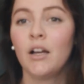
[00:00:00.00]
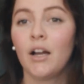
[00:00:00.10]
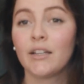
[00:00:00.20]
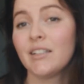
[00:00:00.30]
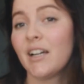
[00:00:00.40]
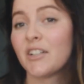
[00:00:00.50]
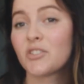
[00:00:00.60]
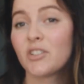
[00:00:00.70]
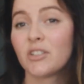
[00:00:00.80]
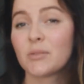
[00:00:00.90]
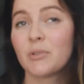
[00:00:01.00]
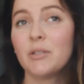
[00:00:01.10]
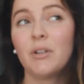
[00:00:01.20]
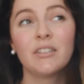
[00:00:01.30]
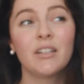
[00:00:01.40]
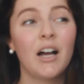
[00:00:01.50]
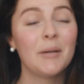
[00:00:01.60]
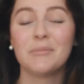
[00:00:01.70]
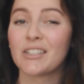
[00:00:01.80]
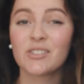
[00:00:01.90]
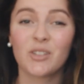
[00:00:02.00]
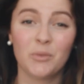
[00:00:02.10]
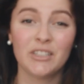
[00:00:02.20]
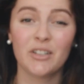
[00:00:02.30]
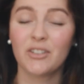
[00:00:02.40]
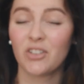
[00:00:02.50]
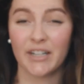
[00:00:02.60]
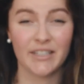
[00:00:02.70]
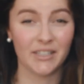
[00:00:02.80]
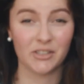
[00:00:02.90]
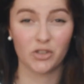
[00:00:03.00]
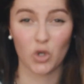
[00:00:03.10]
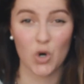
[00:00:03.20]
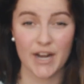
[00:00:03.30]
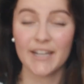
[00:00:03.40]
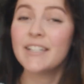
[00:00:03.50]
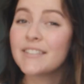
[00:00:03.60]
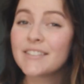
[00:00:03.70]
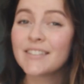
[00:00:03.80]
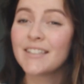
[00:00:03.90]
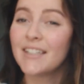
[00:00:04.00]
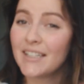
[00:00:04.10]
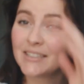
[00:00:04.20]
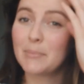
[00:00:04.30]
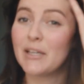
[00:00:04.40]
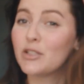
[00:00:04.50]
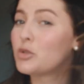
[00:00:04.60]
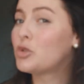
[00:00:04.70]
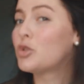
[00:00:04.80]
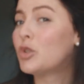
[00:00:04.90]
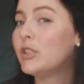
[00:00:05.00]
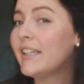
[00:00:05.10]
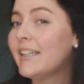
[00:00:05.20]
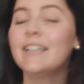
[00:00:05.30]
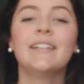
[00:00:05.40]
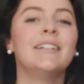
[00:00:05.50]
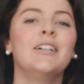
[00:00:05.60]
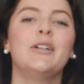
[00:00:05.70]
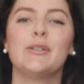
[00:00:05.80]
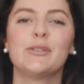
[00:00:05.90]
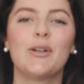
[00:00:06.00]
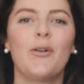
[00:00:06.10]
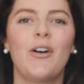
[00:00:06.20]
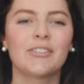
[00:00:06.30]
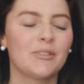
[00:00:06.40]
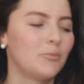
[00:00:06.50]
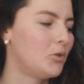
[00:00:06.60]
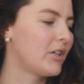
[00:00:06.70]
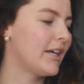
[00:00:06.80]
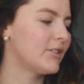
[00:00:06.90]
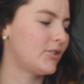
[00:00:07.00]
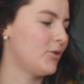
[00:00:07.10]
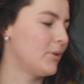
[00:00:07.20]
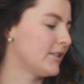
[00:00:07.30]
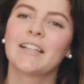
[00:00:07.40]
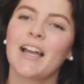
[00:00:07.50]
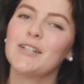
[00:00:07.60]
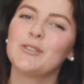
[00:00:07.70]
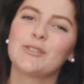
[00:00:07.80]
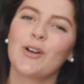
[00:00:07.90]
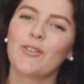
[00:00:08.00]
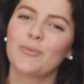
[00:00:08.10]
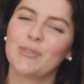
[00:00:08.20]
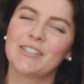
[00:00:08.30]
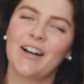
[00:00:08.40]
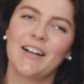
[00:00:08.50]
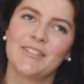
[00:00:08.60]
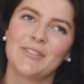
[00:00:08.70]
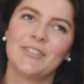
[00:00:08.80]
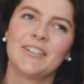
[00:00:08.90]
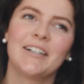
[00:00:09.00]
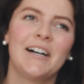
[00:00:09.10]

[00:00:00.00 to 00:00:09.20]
I think it actually looks pretty well. I'm next to the window, the lighting's great. It's a bit sunny, so awesome, we'll get to it. As you saw from the title,